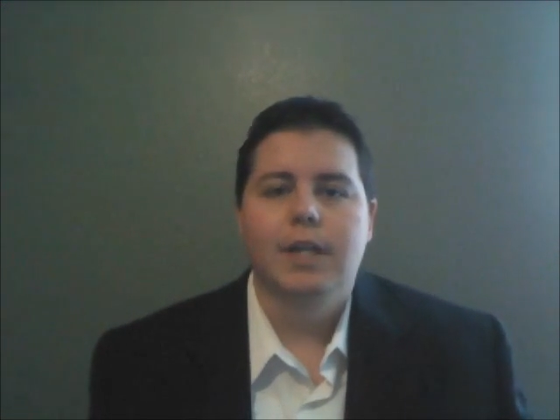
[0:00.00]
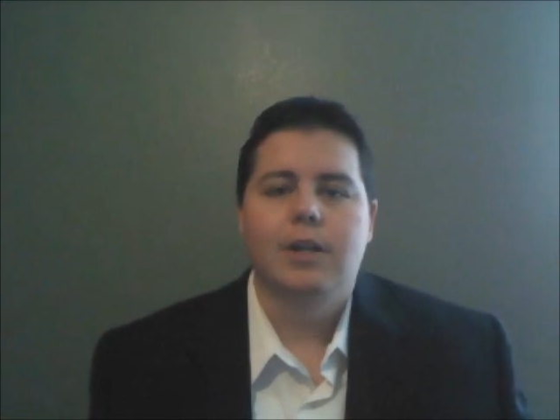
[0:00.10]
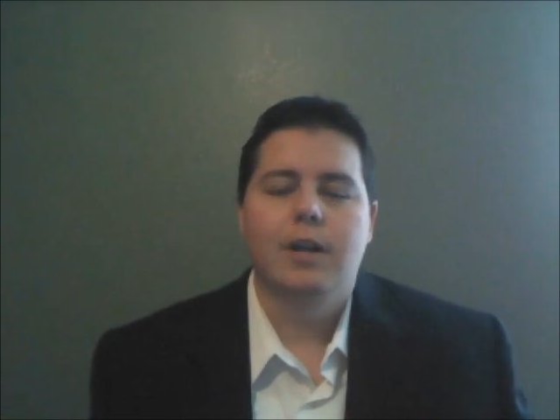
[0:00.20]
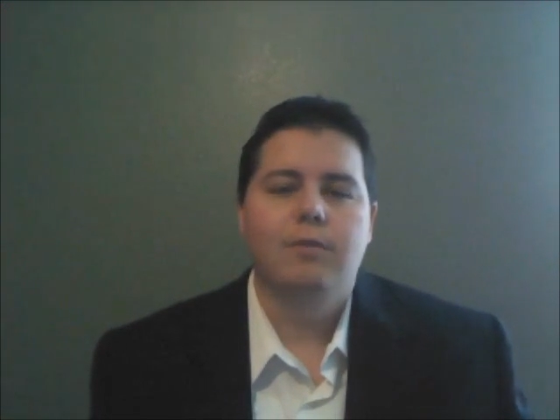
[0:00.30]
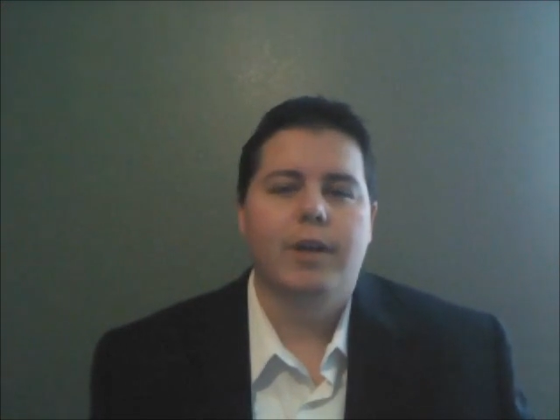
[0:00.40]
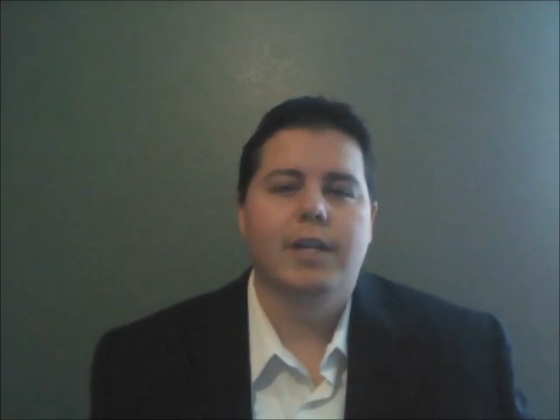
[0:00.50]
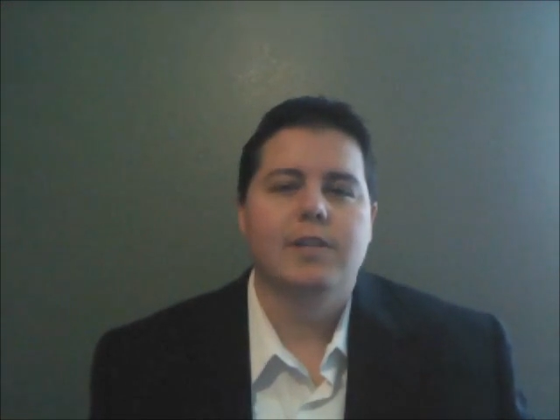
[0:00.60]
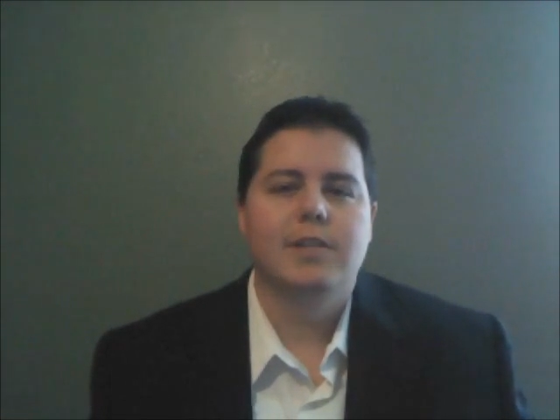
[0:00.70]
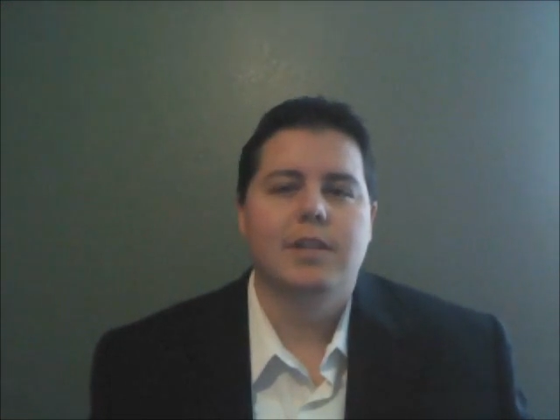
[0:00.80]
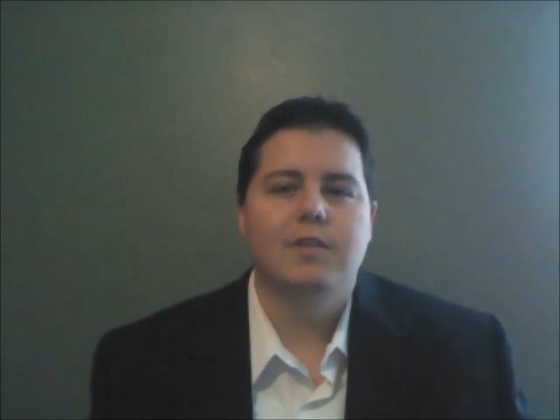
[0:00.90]
Kind of like in a
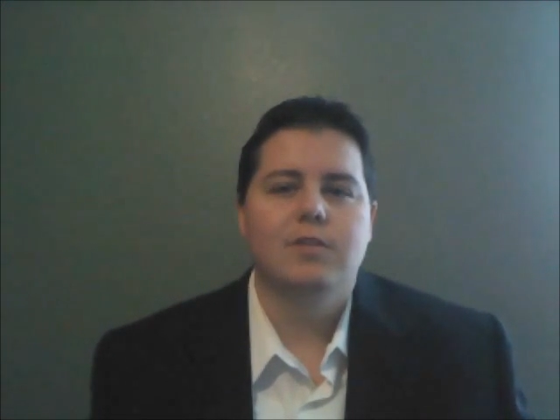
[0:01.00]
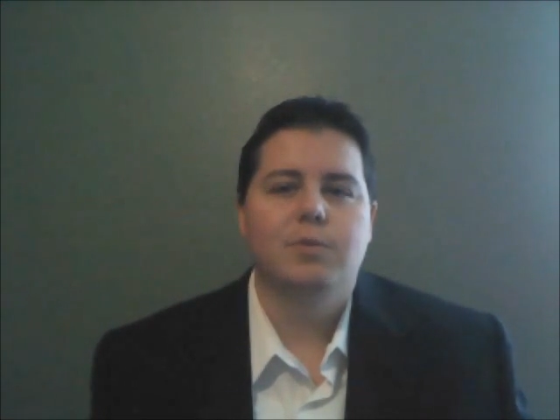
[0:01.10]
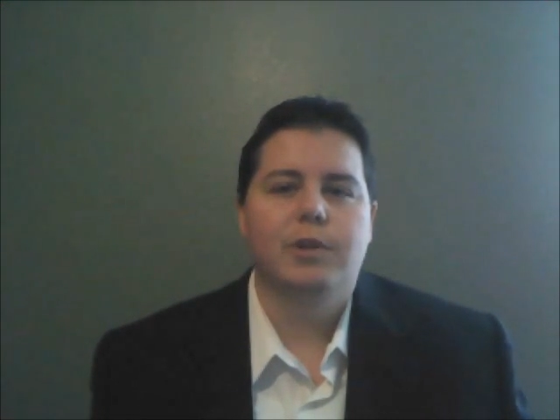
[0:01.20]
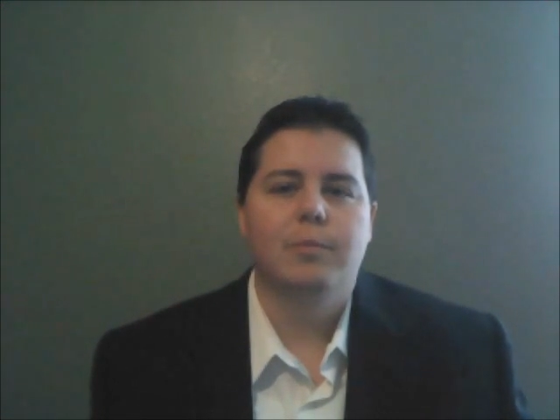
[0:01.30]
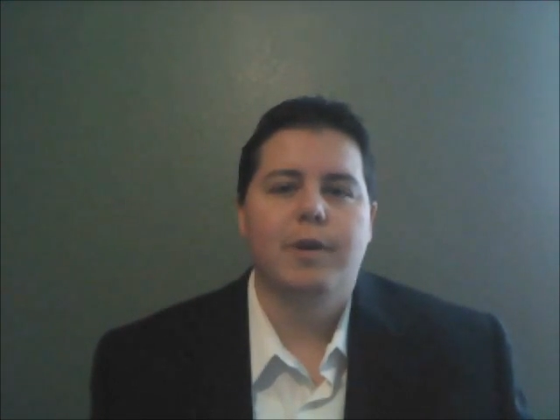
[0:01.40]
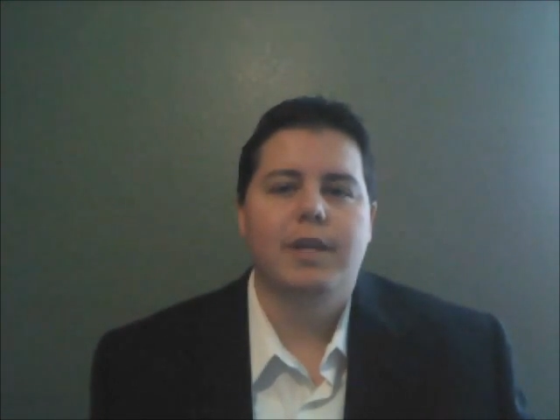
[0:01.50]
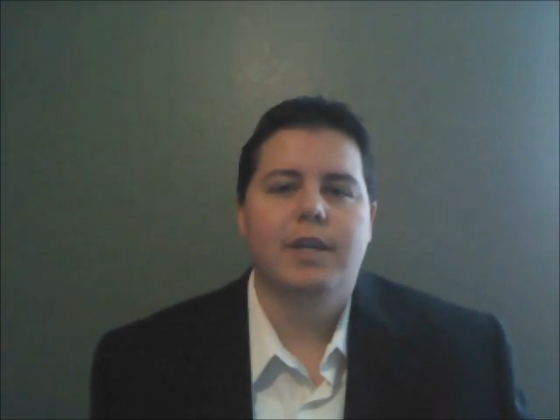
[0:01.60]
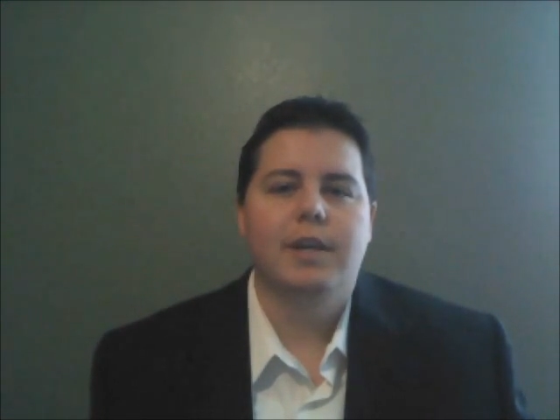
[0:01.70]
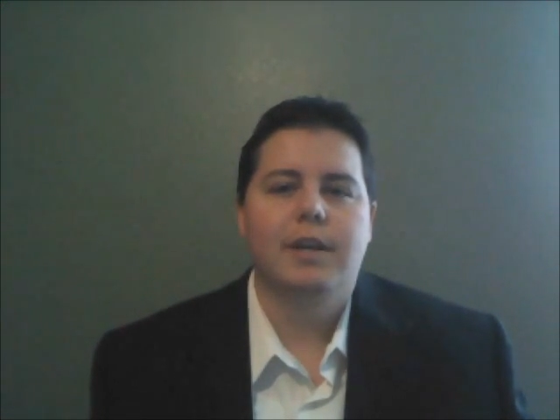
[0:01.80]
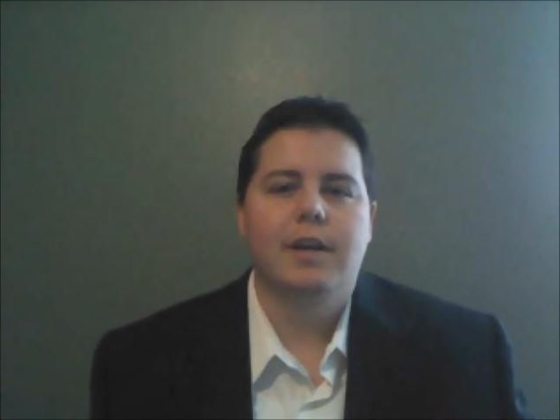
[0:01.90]
sentence, when you're
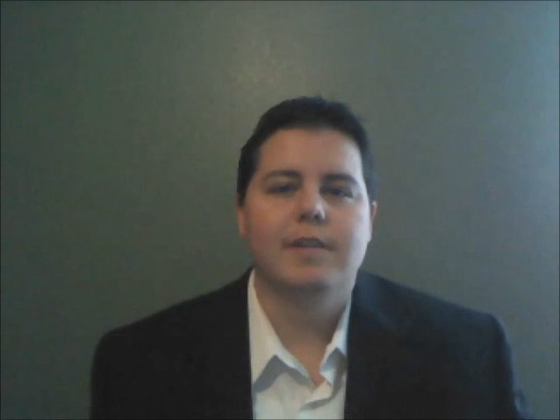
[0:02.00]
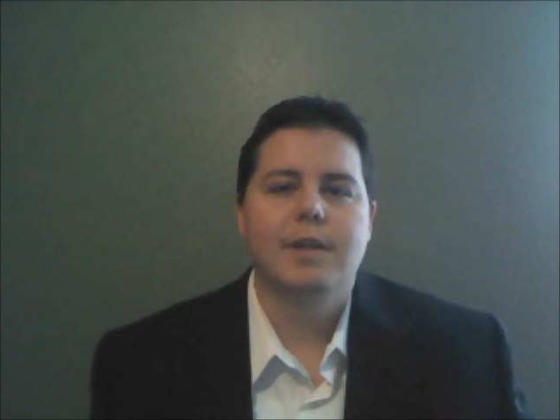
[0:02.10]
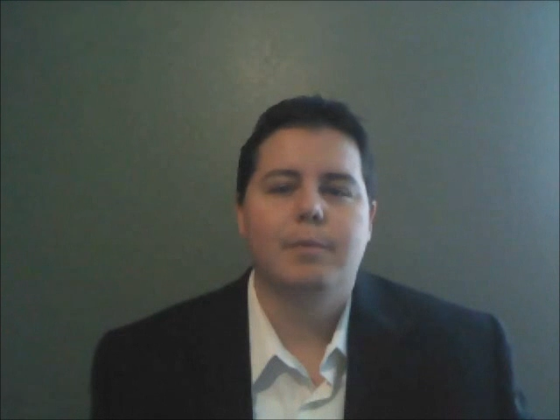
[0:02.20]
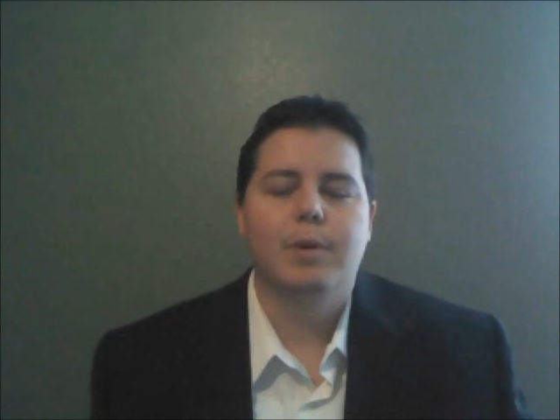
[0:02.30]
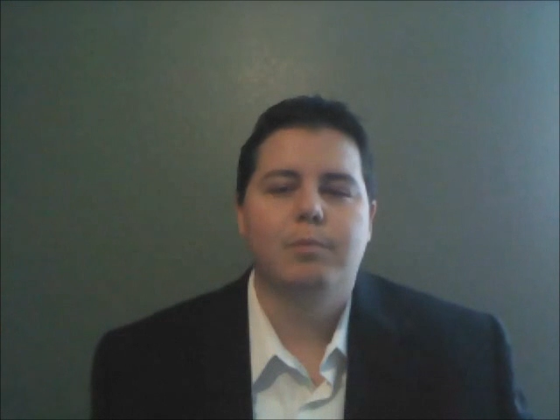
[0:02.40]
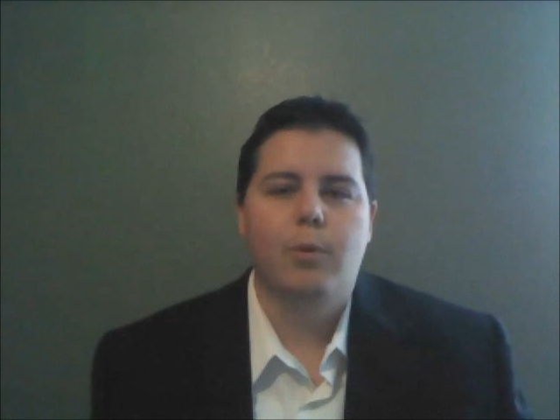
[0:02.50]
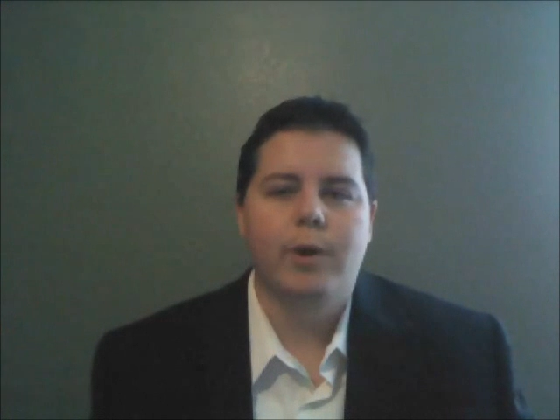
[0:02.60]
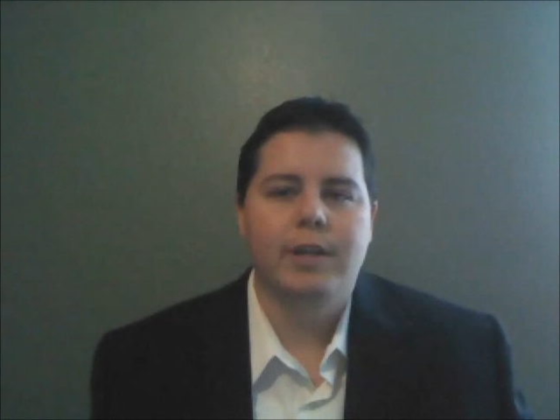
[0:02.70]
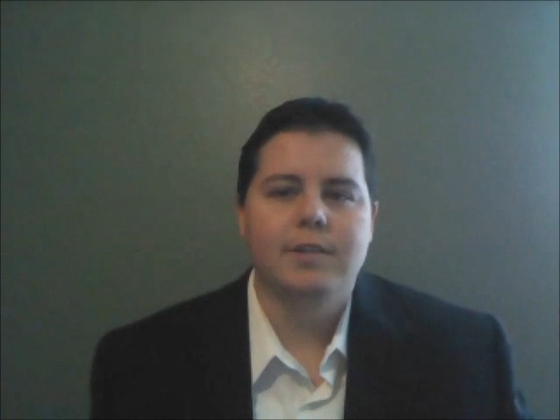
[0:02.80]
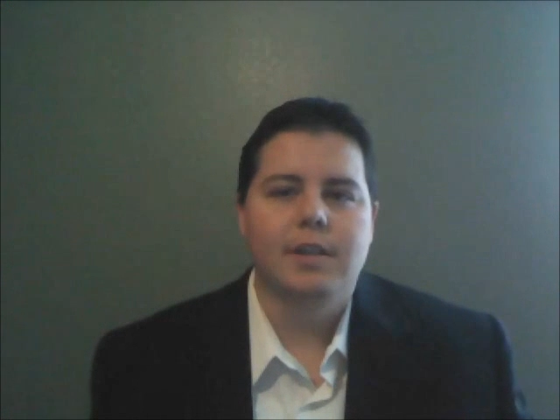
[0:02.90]
making a separate
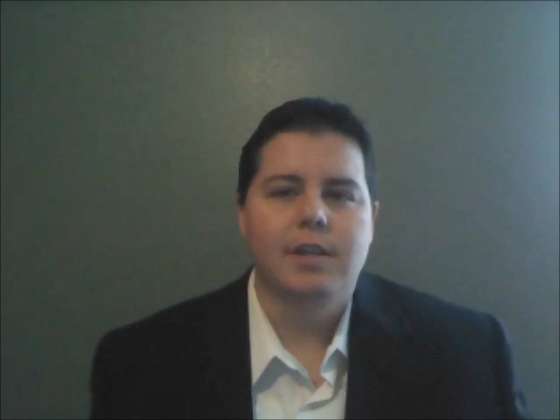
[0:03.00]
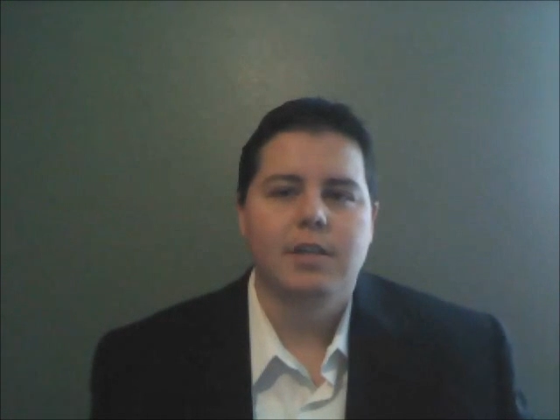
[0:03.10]
point,